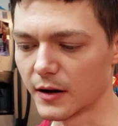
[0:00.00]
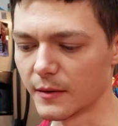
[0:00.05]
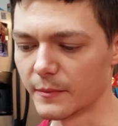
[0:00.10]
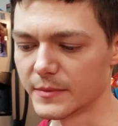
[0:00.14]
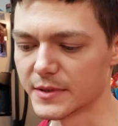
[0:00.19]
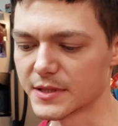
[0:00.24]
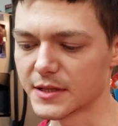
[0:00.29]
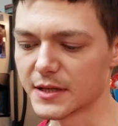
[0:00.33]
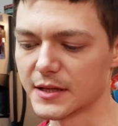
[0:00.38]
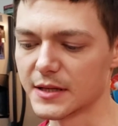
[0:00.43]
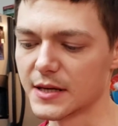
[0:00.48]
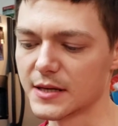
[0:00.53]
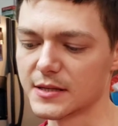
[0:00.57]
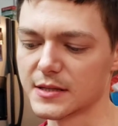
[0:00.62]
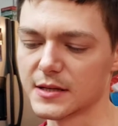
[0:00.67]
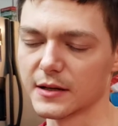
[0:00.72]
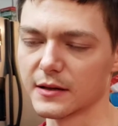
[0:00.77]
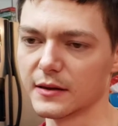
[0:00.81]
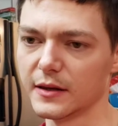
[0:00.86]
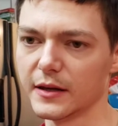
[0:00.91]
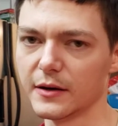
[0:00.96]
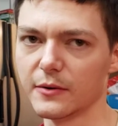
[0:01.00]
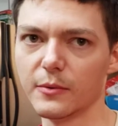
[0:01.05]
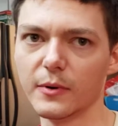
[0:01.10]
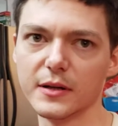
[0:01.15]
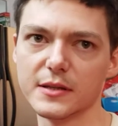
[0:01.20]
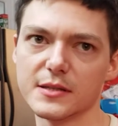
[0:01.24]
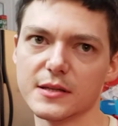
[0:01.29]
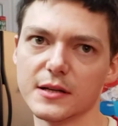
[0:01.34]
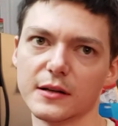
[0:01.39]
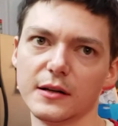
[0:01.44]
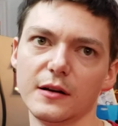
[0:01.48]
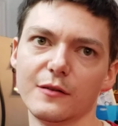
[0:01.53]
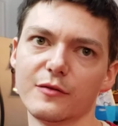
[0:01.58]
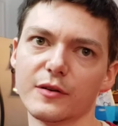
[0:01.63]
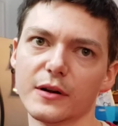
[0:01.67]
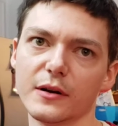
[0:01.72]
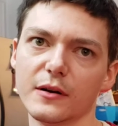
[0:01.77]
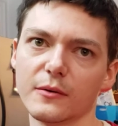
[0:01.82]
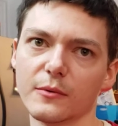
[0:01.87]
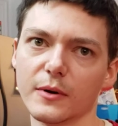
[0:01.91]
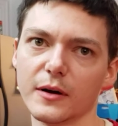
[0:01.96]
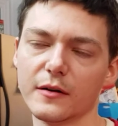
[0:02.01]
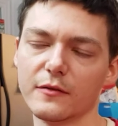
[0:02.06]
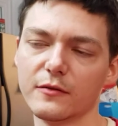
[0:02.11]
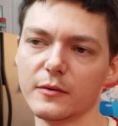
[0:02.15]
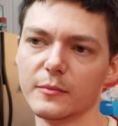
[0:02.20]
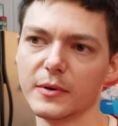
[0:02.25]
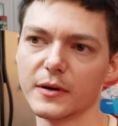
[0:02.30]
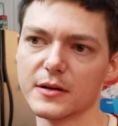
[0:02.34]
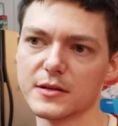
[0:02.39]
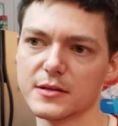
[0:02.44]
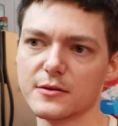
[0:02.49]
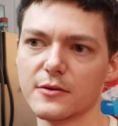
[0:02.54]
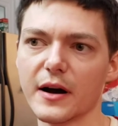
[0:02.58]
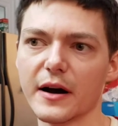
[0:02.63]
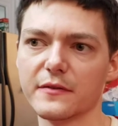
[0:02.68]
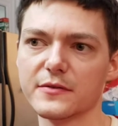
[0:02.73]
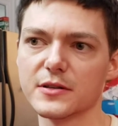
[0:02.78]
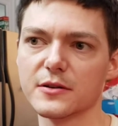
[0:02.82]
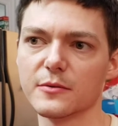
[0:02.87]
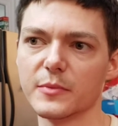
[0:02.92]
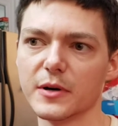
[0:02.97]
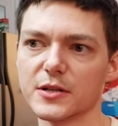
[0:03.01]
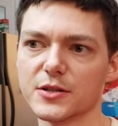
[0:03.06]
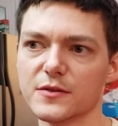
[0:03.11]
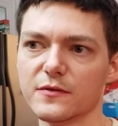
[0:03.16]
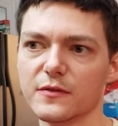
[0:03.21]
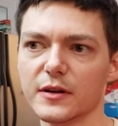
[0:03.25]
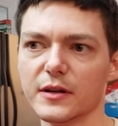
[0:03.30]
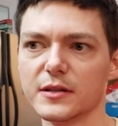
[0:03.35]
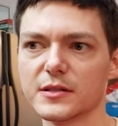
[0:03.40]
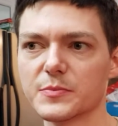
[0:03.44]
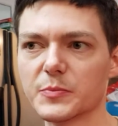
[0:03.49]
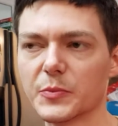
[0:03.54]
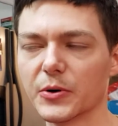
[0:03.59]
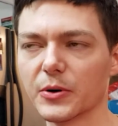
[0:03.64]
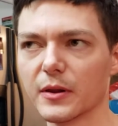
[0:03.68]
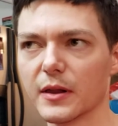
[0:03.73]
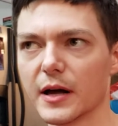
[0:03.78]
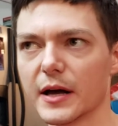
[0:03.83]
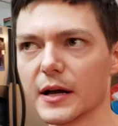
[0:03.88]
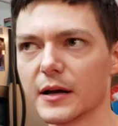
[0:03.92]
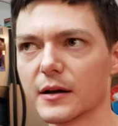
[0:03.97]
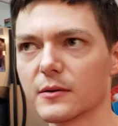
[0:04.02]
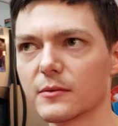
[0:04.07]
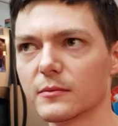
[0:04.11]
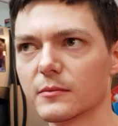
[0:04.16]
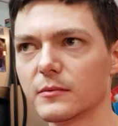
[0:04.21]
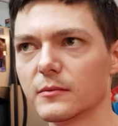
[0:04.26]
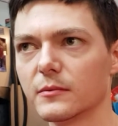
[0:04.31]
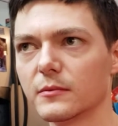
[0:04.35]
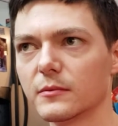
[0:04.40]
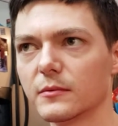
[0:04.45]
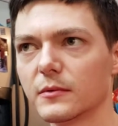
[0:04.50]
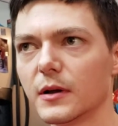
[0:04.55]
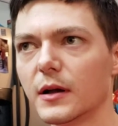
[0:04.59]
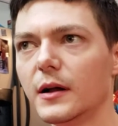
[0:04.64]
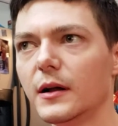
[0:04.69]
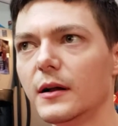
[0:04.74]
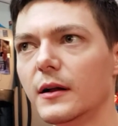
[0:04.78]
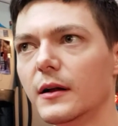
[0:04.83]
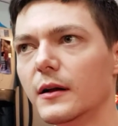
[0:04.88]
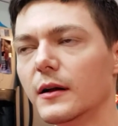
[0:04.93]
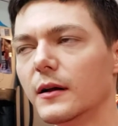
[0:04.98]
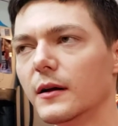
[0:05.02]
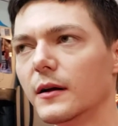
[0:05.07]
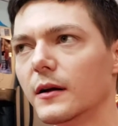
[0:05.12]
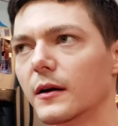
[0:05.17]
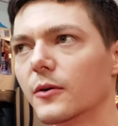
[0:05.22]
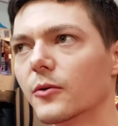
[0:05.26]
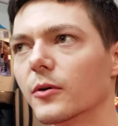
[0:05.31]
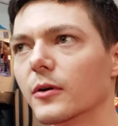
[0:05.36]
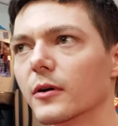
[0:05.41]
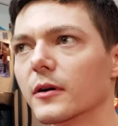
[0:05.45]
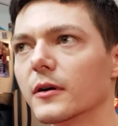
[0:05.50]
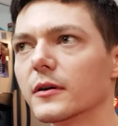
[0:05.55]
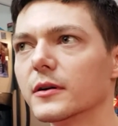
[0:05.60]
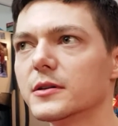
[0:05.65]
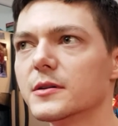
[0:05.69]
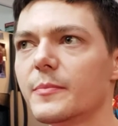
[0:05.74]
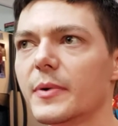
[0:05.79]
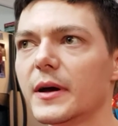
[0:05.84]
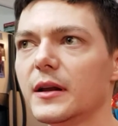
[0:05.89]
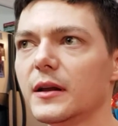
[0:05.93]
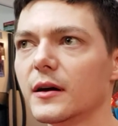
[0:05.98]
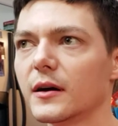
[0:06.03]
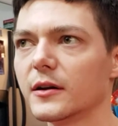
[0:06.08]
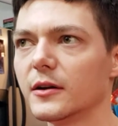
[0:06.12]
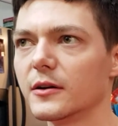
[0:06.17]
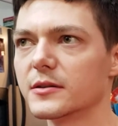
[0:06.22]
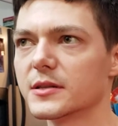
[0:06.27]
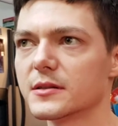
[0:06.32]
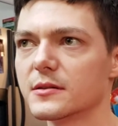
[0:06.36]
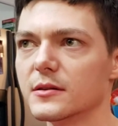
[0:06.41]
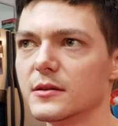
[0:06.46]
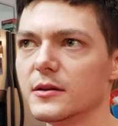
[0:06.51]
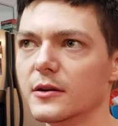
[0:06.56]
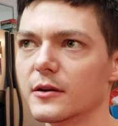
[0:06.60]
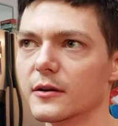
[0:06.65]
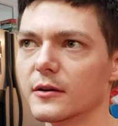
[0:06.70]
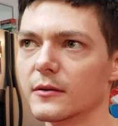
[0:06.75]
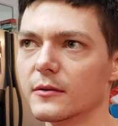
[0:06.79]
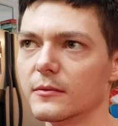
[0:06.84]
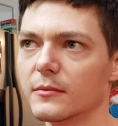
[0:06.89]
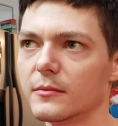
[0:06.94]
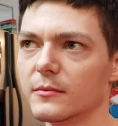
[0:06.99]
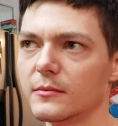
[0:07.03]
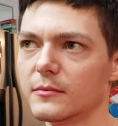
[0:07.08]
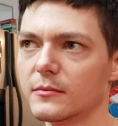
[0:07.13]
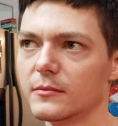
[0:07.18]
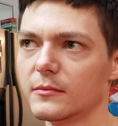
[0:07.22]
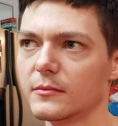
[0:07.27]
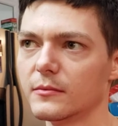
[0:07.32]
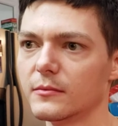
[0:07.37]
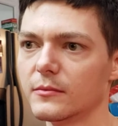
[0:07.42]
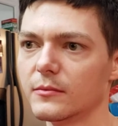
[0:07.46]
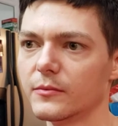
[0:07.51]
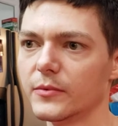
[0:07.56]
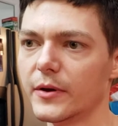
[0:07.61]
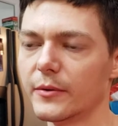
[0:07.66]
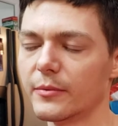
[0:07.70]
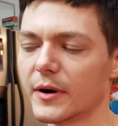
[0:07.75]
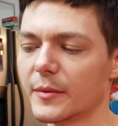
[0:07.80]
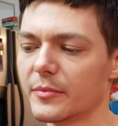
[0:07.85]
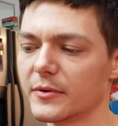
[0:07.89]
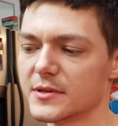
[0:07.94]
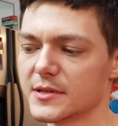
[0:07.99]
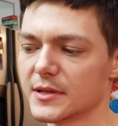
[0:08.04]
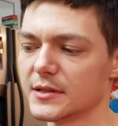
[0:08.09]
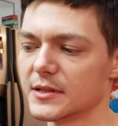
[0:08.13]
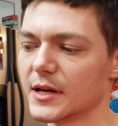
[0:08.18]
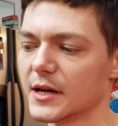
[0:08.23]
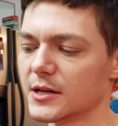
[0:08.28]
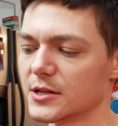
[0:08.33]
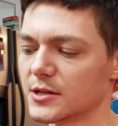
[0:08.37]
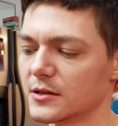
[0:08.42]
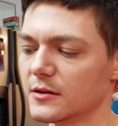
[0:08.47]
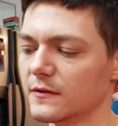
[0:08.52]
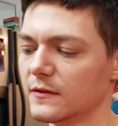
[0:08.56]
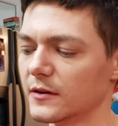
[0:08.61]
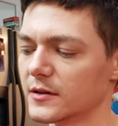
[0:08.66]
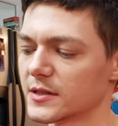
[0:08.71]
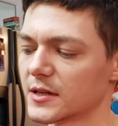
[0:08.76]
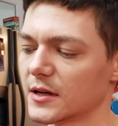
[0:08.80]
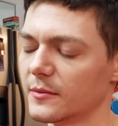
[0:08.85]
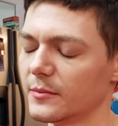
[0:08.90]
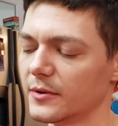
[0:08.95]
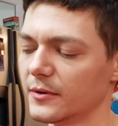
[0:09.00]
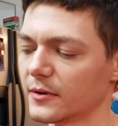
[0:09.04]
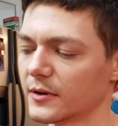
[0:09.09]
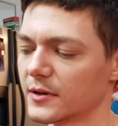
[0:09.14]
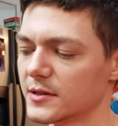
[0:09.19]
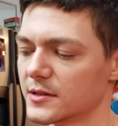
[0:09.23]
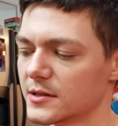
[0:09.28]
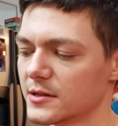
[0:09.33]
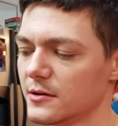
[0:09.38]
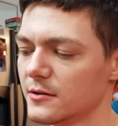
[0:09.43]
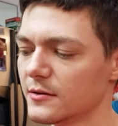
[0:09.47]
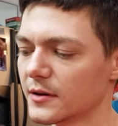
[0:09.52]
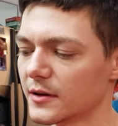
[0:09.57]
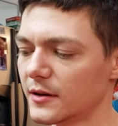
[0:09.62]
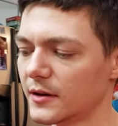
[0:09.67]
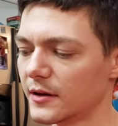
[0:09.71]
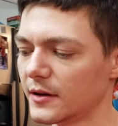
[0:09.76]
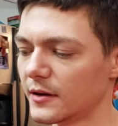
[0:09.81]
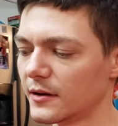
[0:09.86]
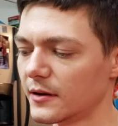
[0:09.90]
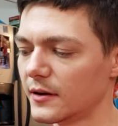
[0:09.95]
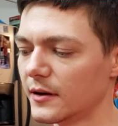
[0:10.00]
statistically what's significant or whatever, because you have so much of it. It's more like, or depending on the representation of your sample, because you can,